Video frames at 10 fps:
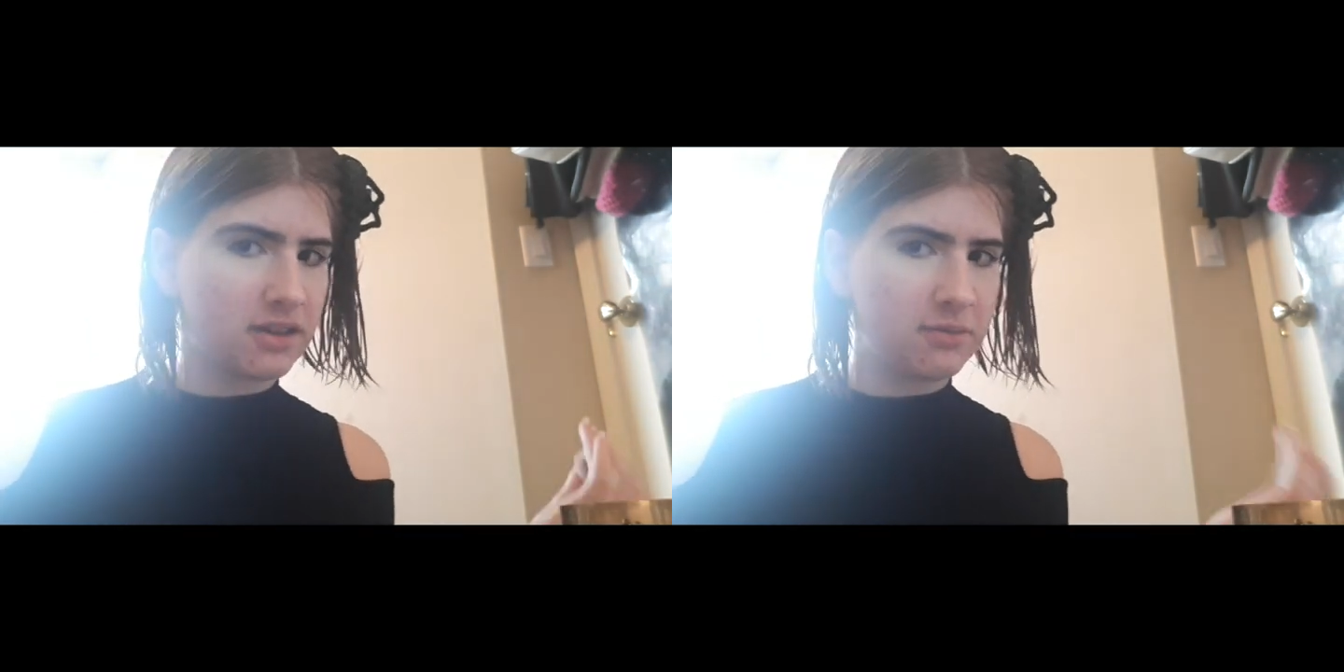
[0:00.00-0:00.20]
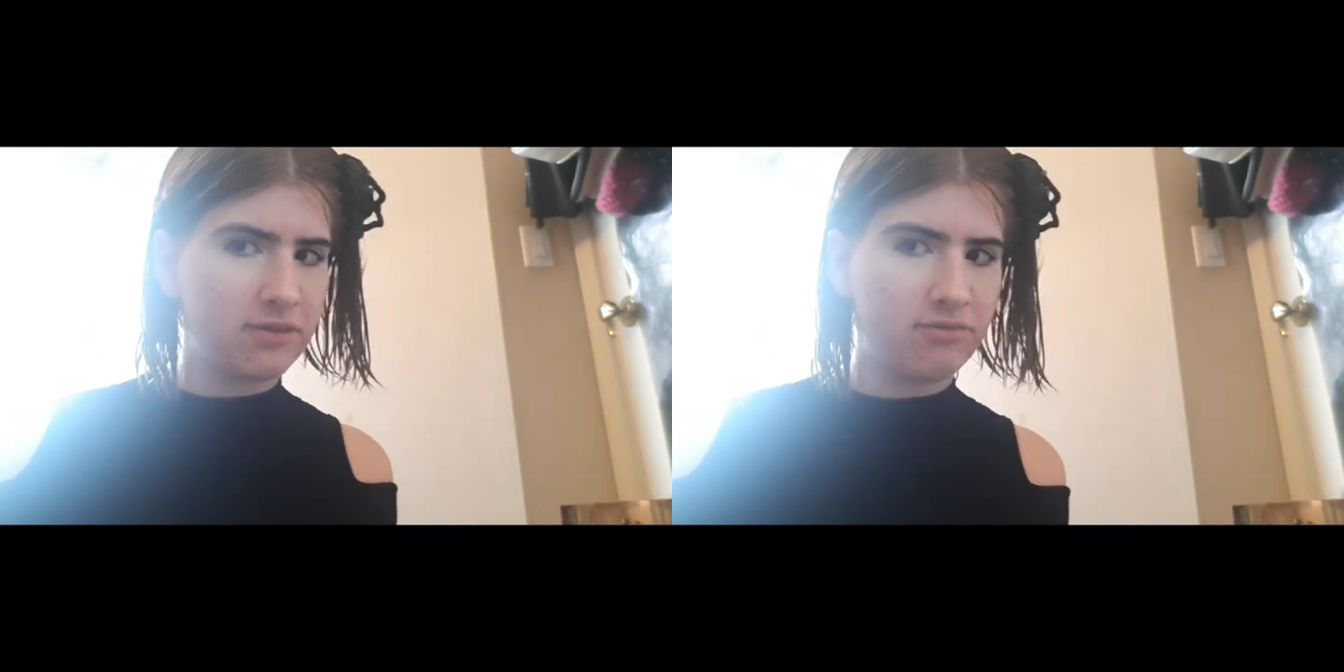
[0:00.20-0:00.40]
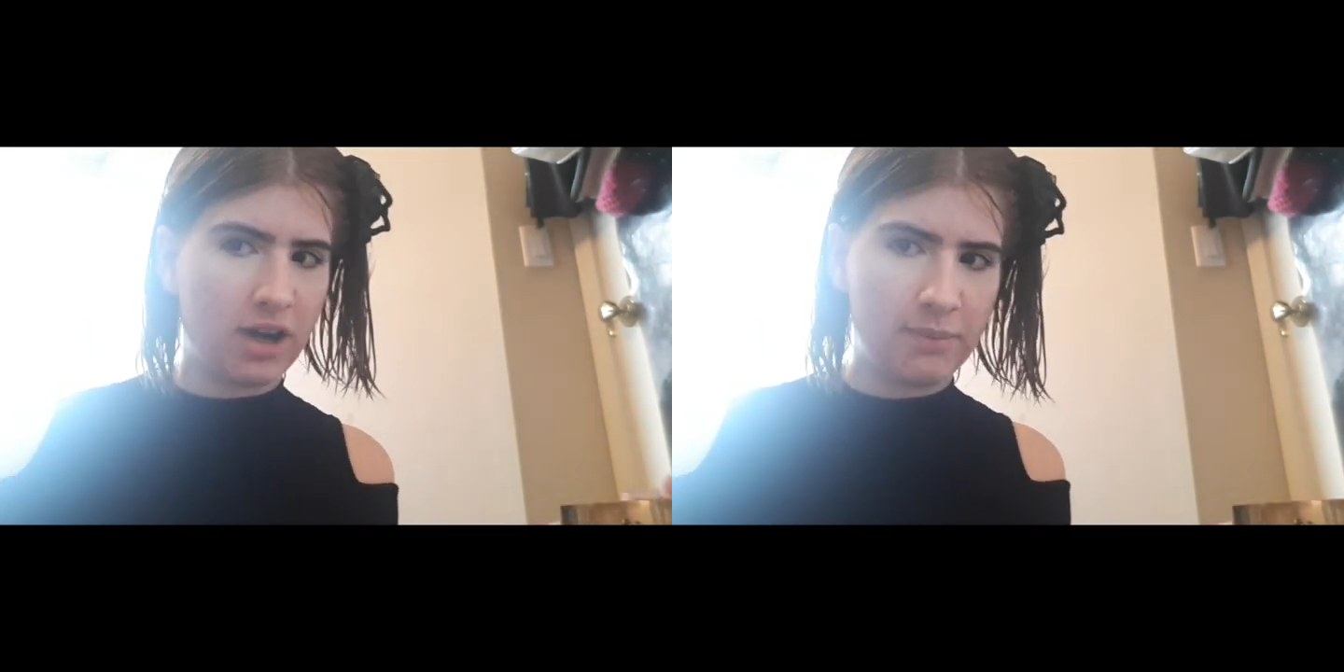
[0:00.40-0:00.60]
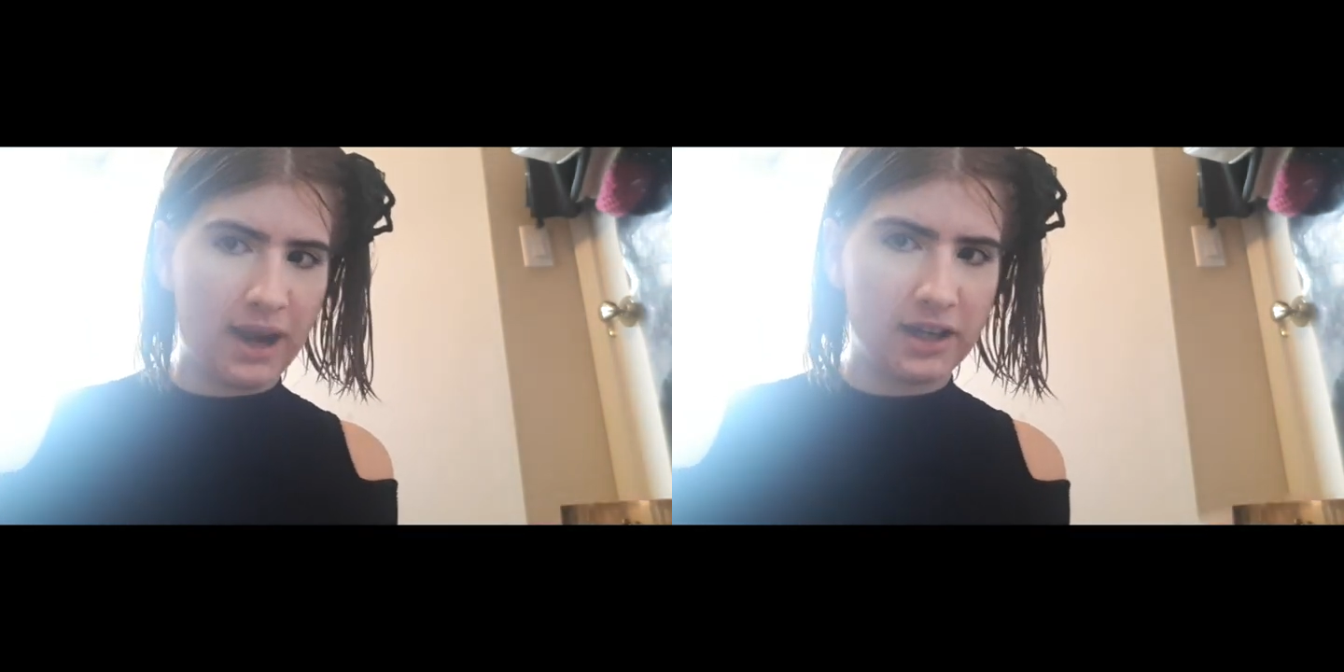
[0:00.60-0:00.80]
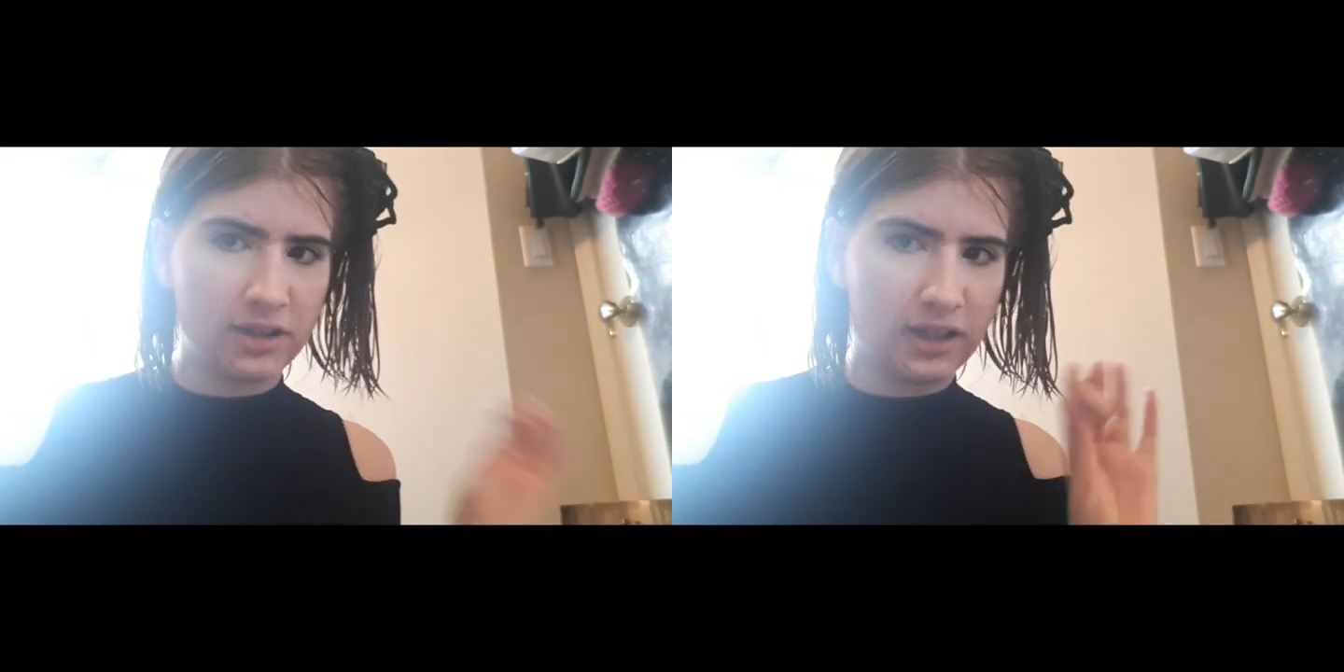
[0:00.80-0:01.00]
I'll be right
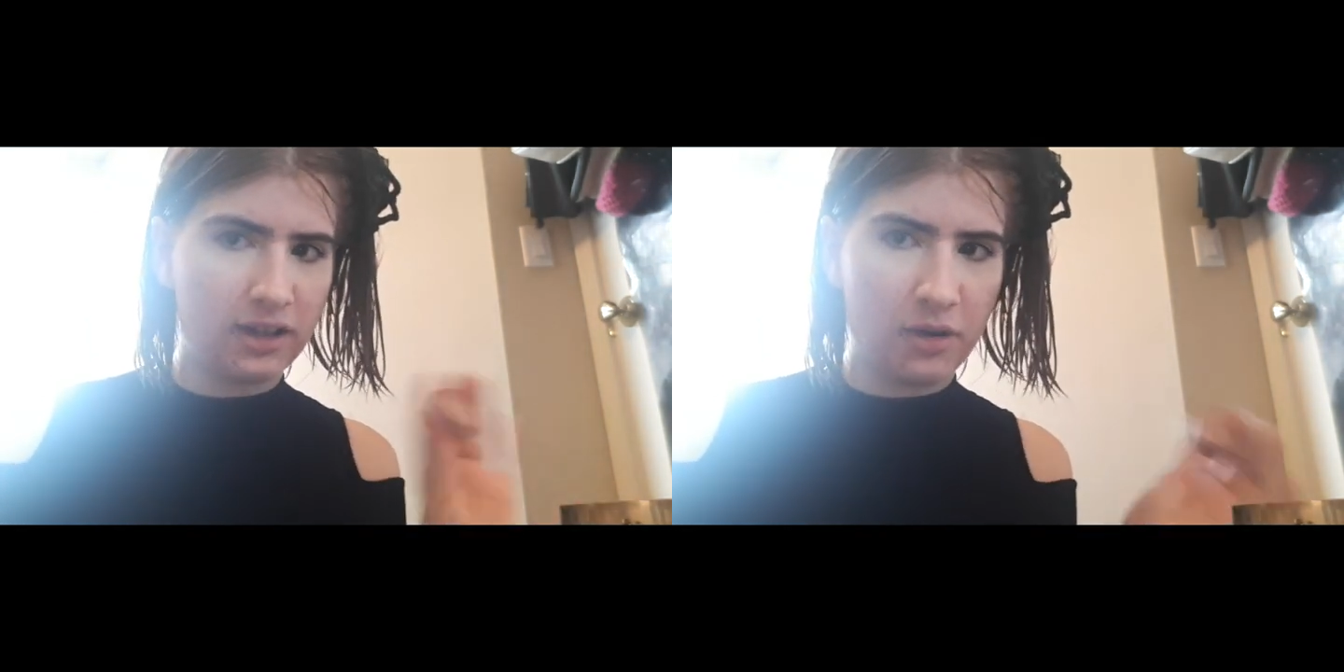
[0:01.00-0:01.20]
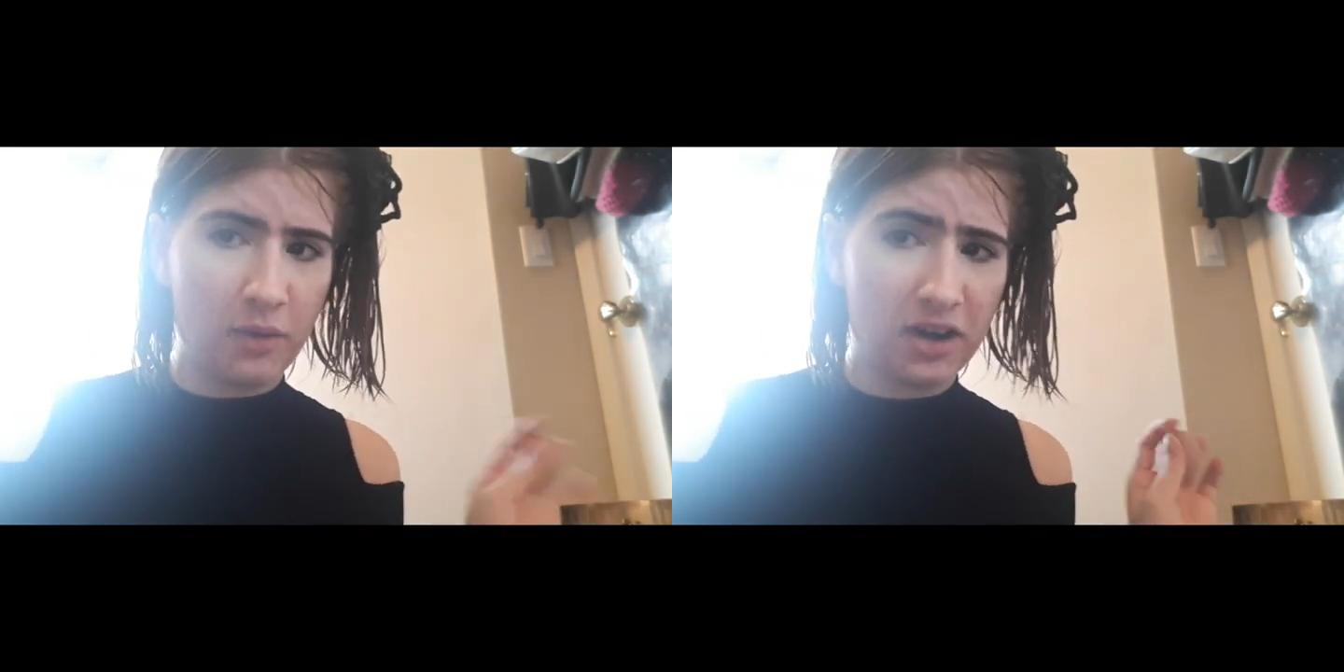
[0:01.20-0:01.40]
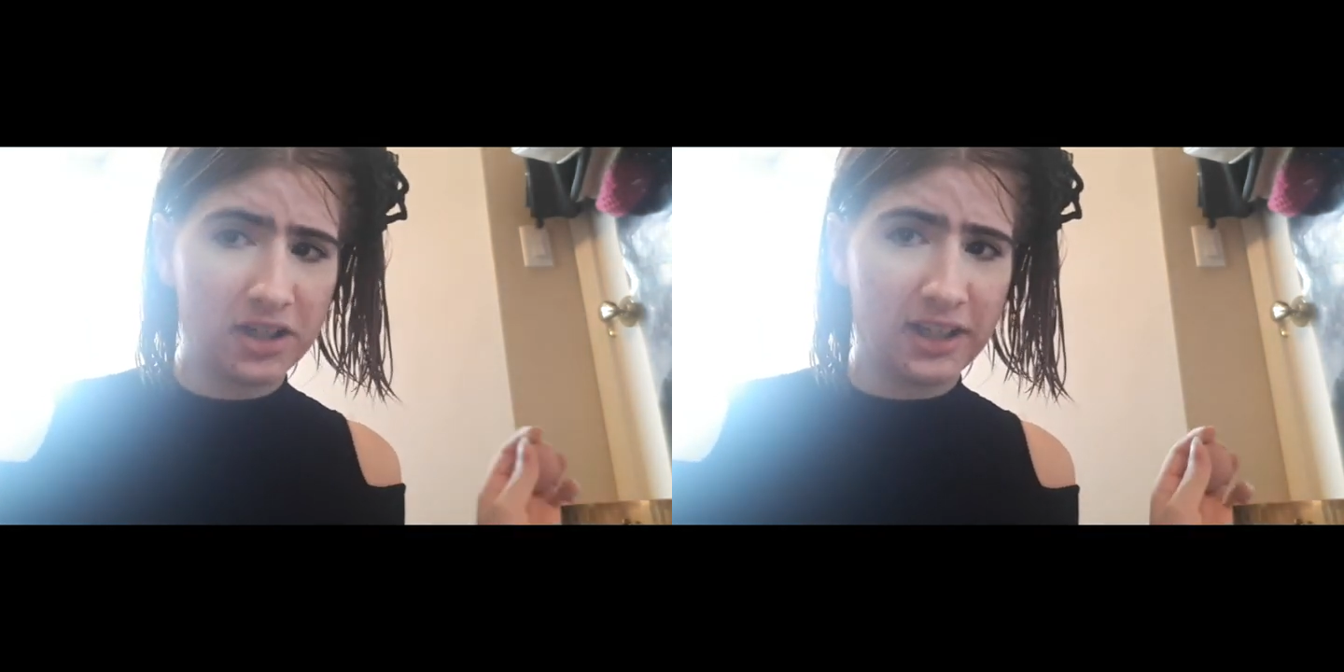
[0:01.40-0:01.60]
back so I could go wash